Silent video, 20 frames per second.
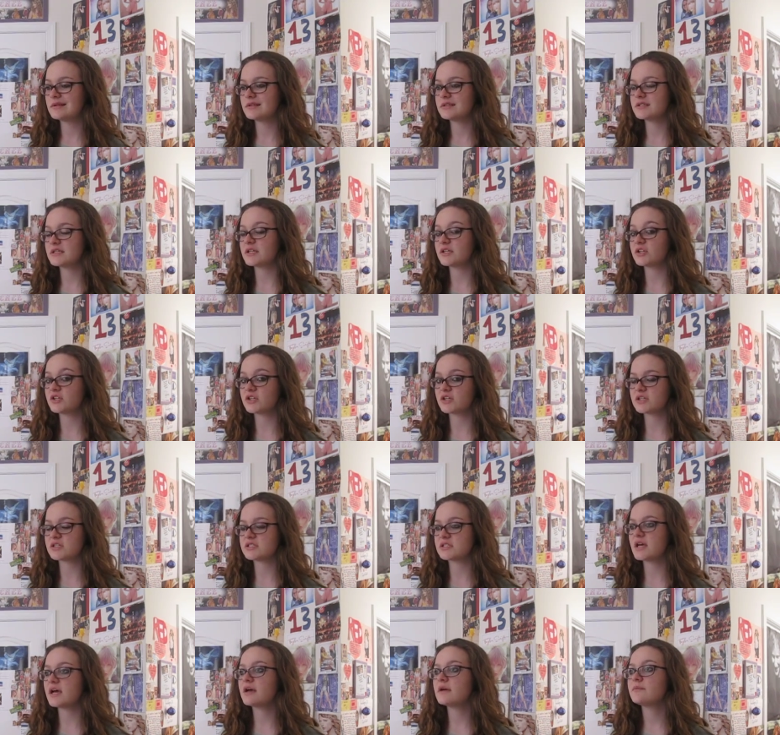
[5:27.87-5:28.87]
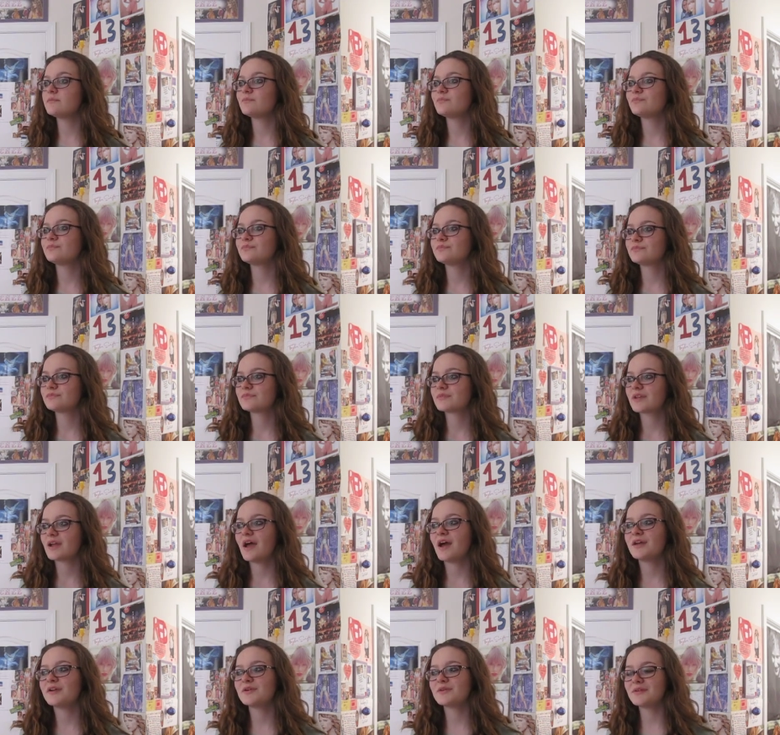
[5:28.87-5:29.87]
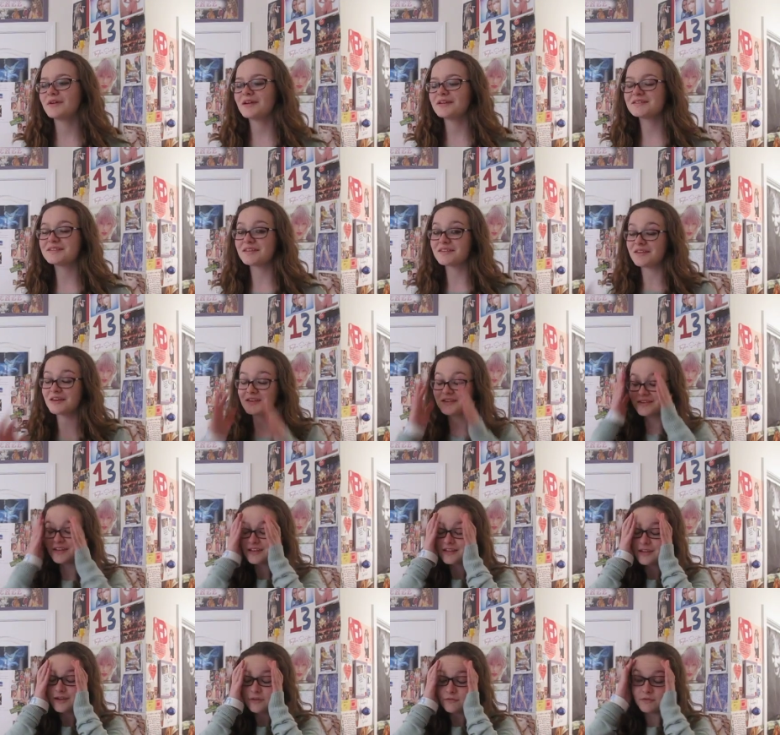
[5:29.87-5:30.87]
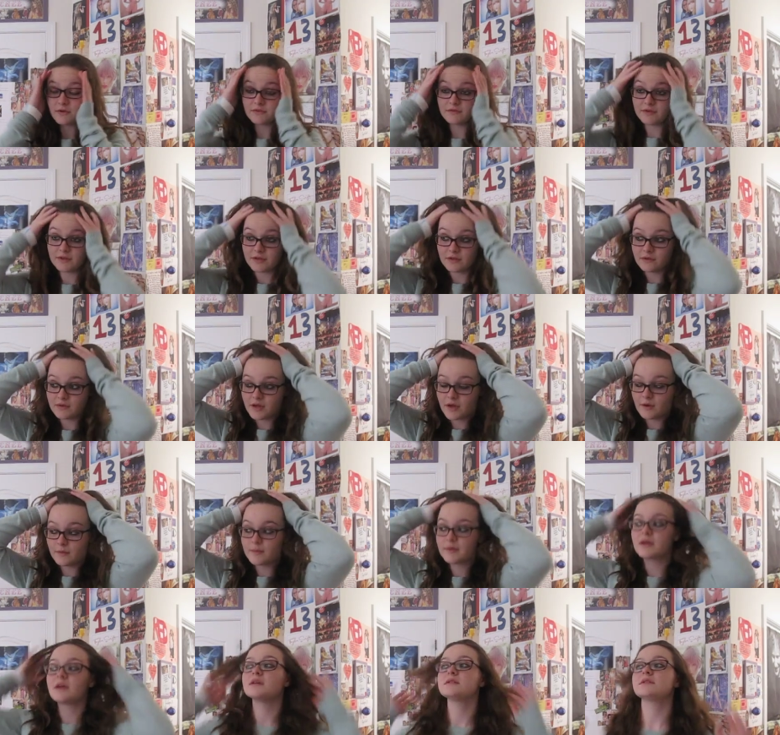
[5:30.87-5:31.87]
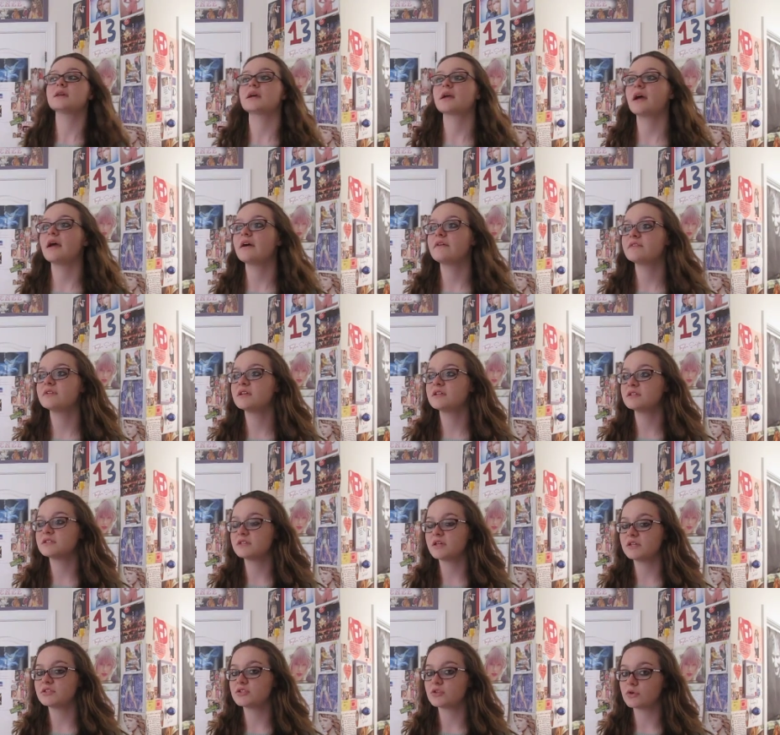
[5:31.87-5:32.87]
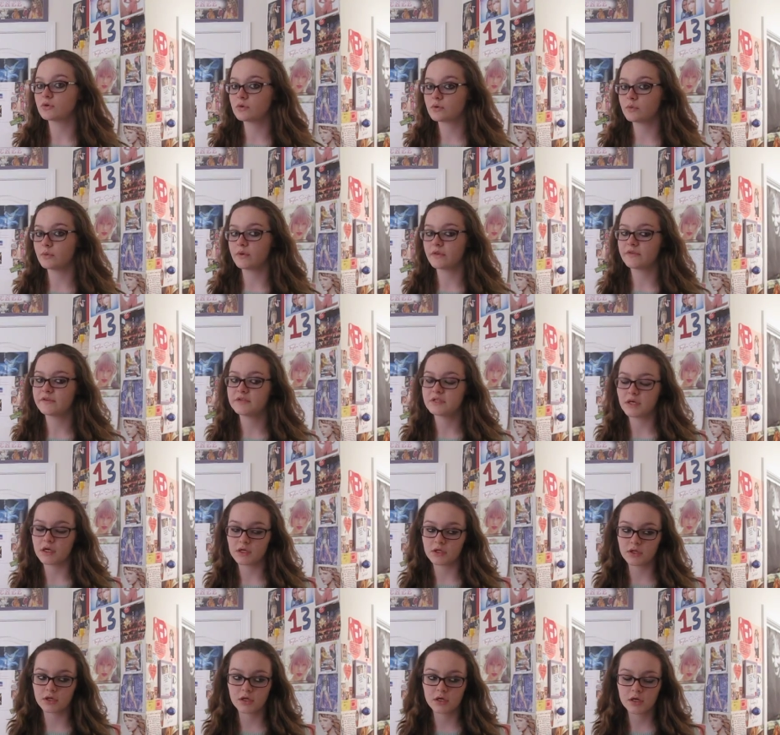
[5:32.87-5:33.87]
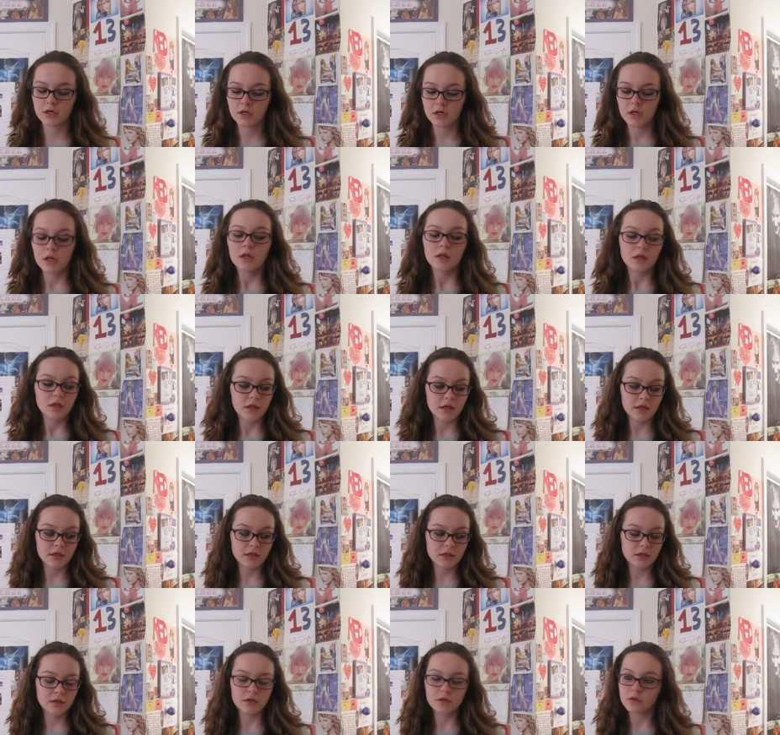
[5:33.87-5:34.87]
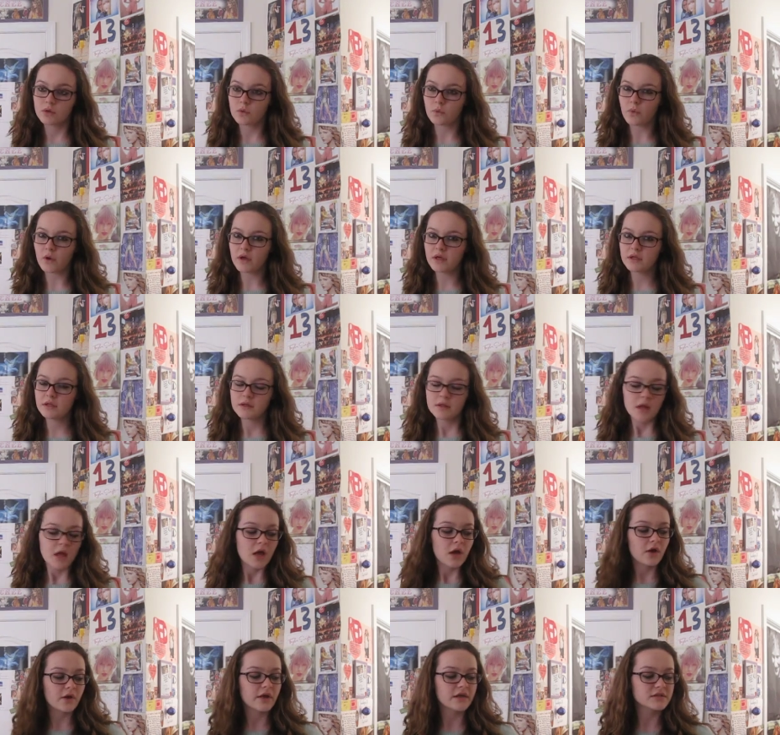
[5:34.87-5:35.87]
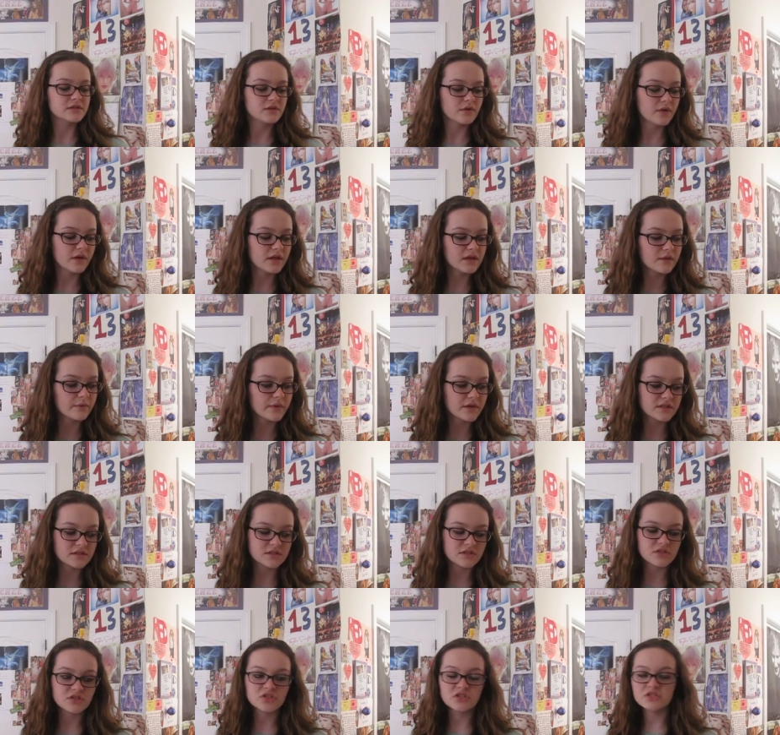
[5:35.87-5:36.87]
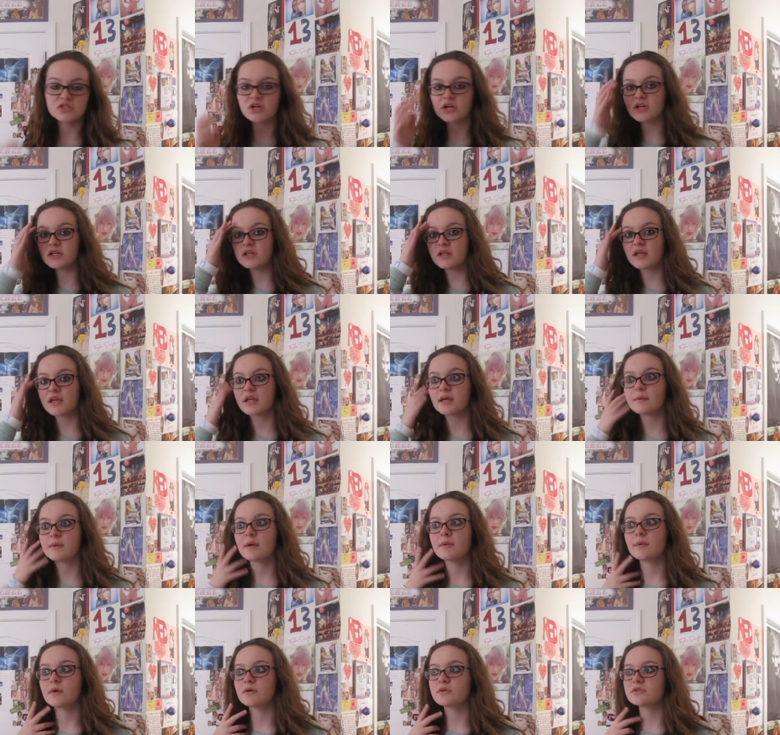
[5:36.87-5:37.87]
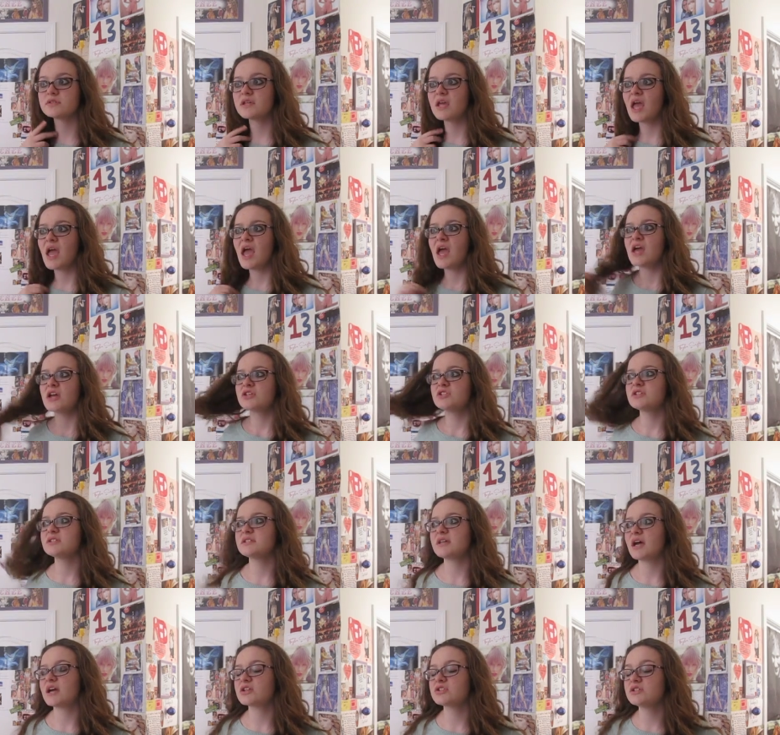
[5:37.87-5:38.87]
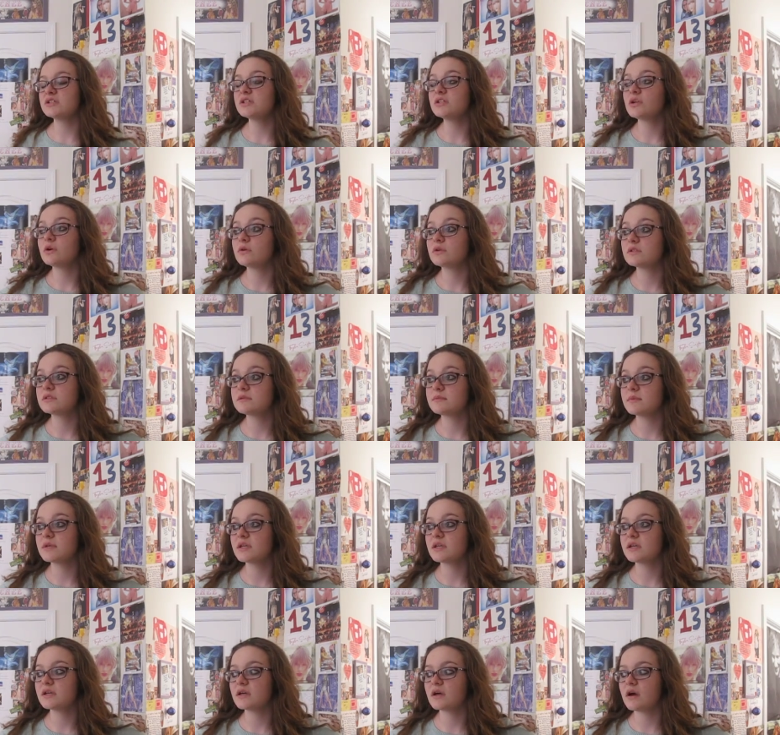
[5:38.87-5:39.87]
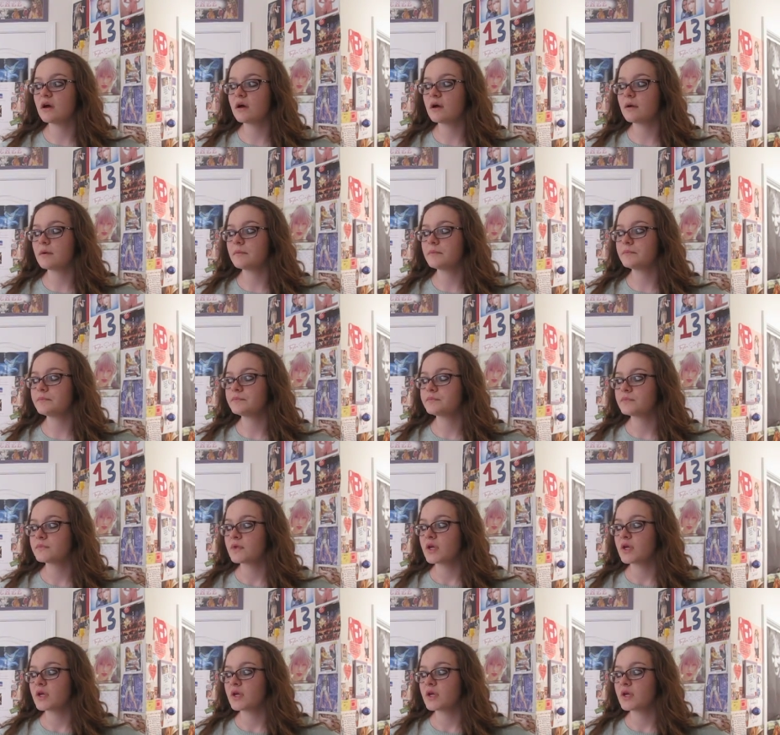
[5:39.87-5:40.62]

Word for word: Taylor gets that. I know that I say that in like every video now because like I have an inside joke with Taylor, like what? Okay, so anyways, she started liking my posts. She's actually noticed me, um,